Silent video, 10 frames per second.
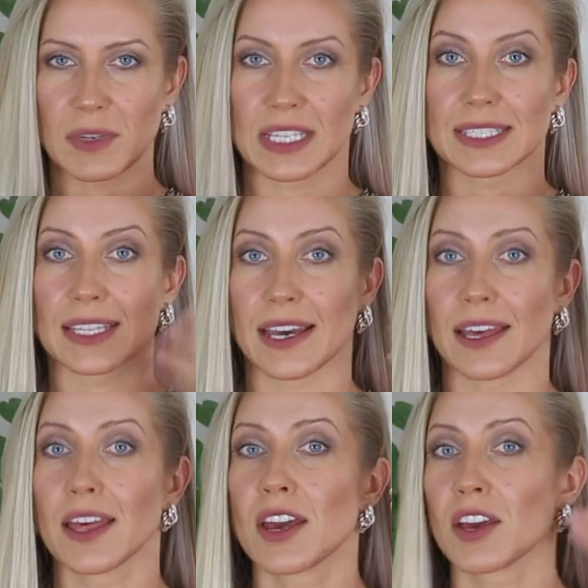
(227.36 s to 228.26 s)
means
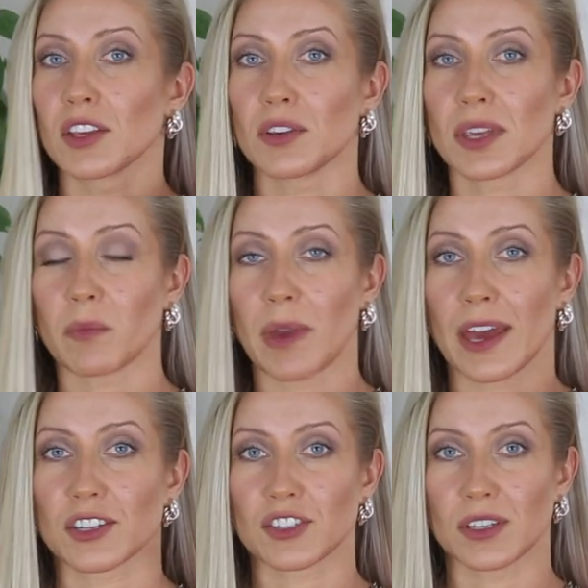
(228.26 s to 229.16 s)
that you can
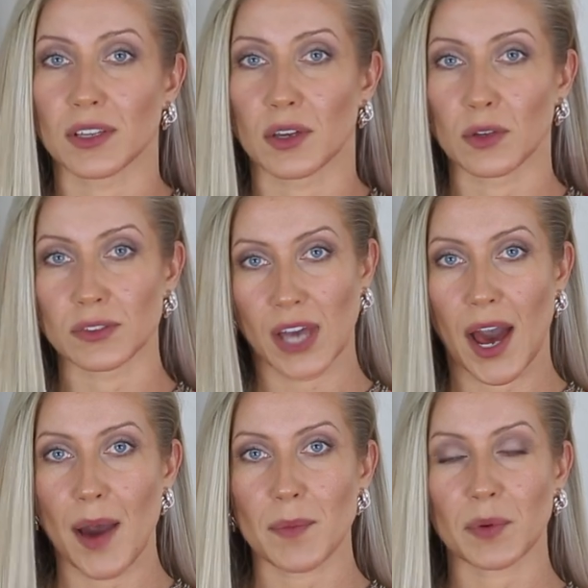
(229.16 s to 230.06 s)
match the
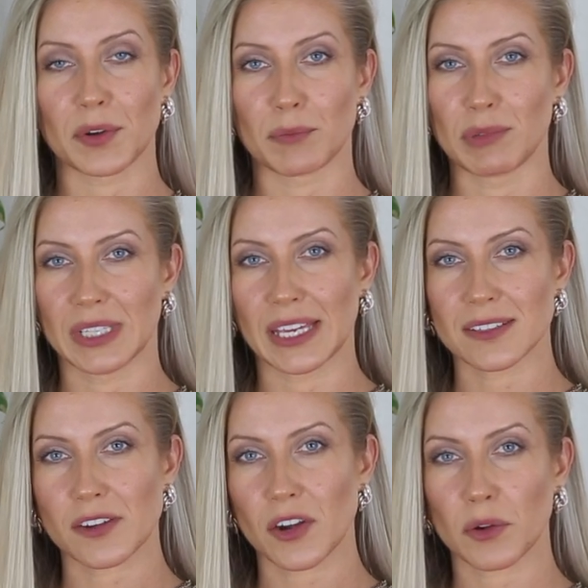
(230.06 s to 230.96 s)
top or
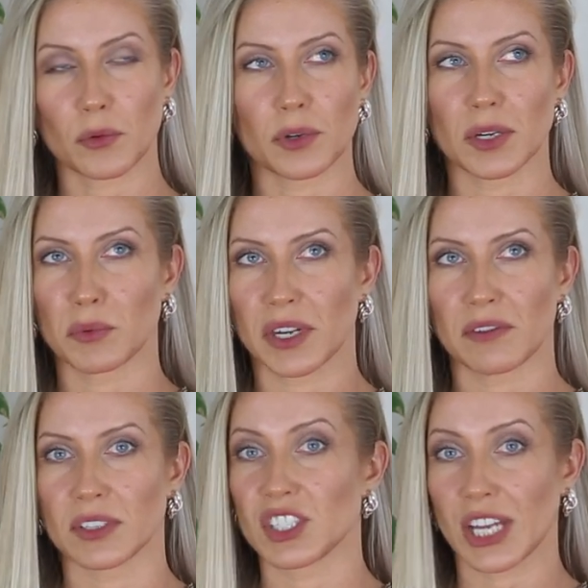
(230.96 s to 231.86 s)
blazer or
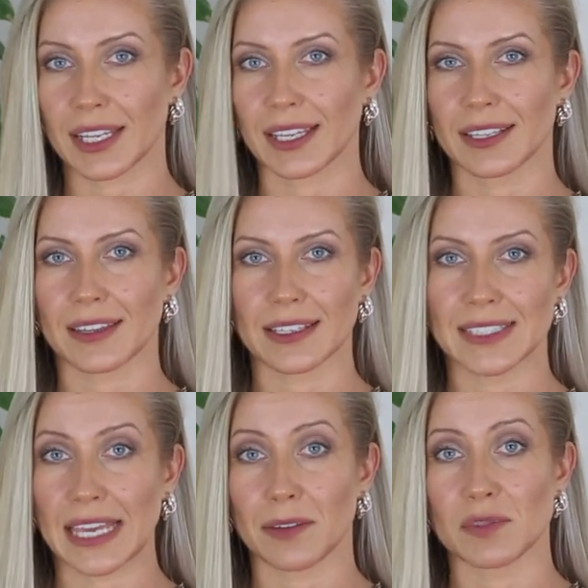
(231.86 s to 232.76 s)
whatever jacket, the
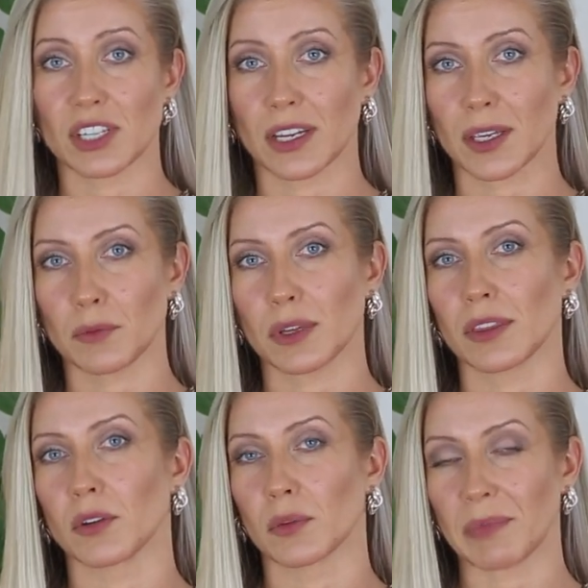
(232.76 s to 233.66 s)
denim jacket,
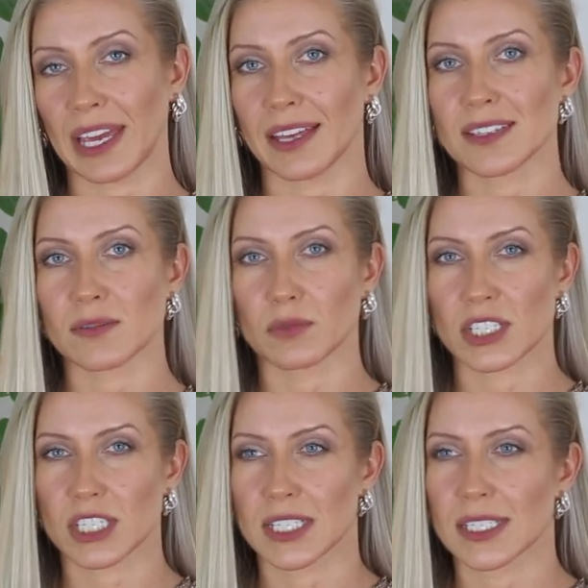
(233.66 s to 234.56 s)
with your pants,
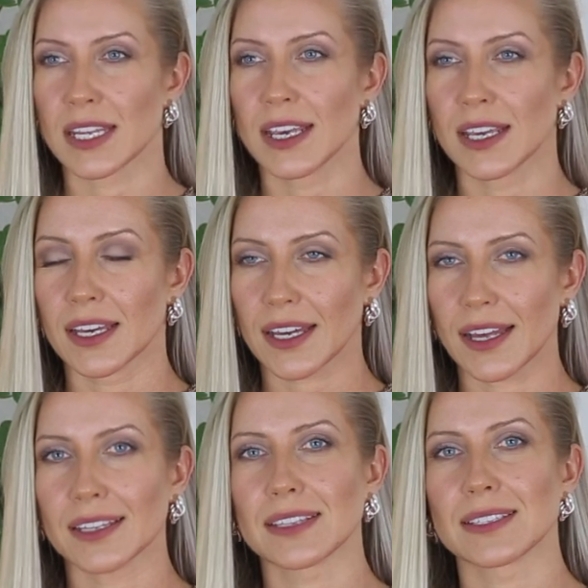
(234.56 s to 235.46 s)
which is
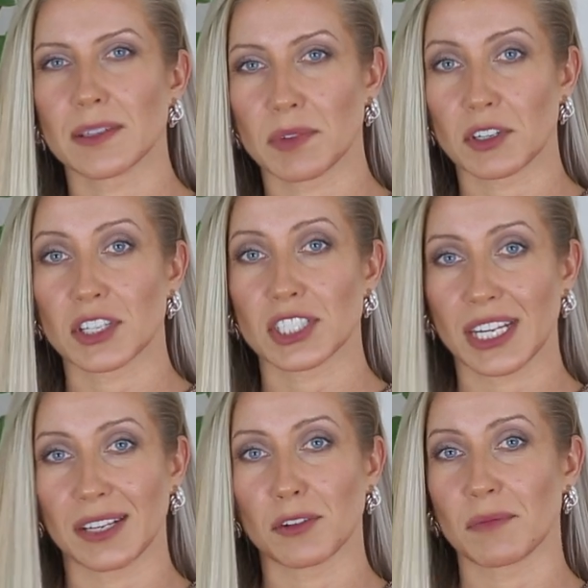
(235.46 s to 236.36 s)
kind of similar
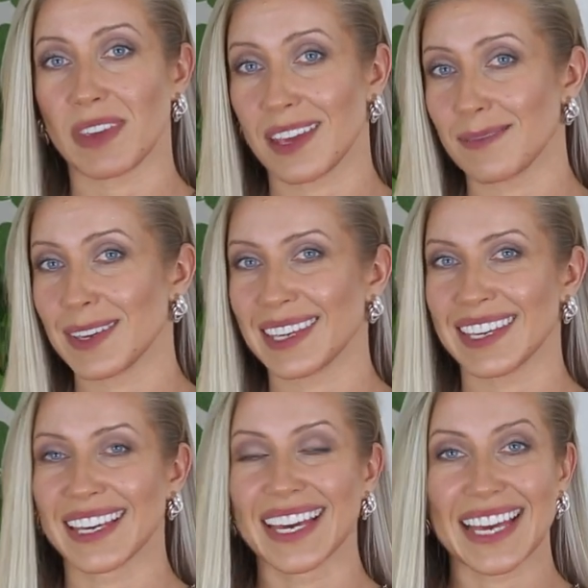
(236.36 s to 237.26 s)
shade or
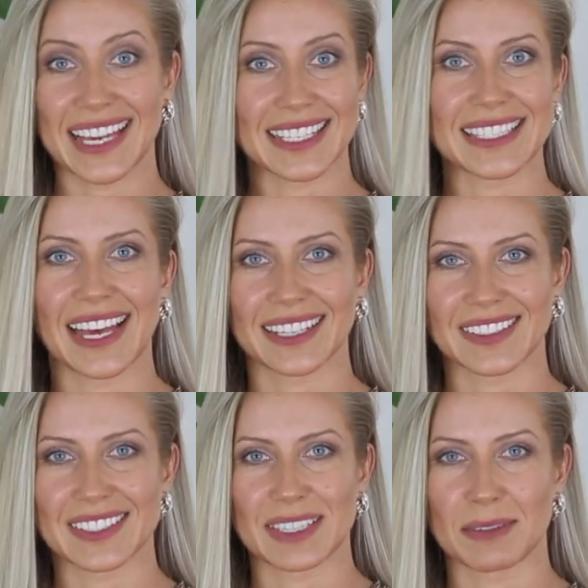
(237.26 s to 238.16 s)
maybe
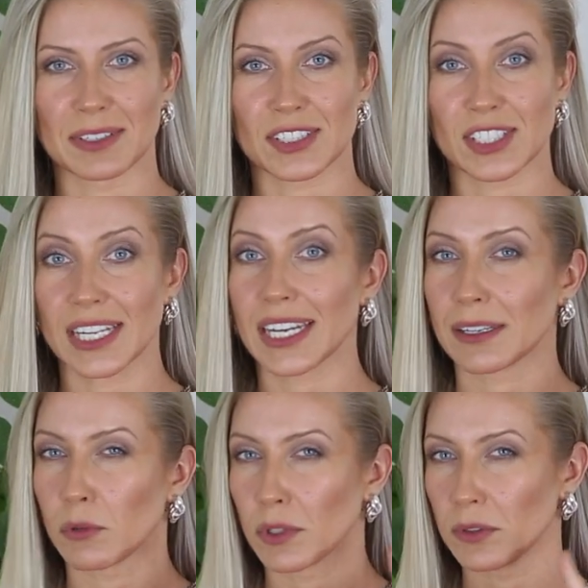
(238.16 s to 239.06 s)
exactly similar shade,
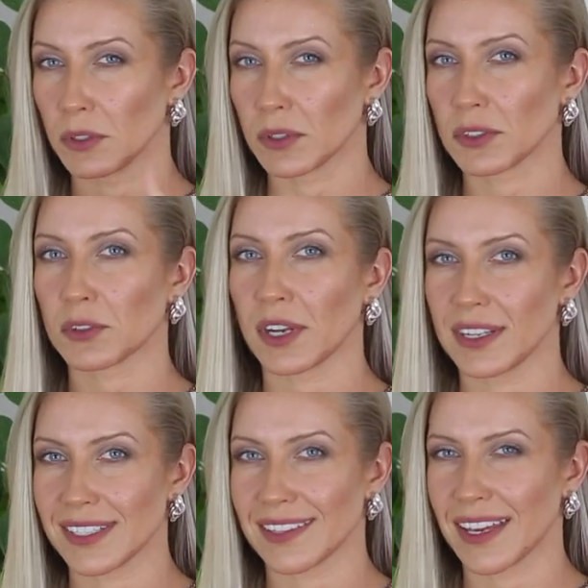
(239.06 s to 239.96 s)
and it will look trendy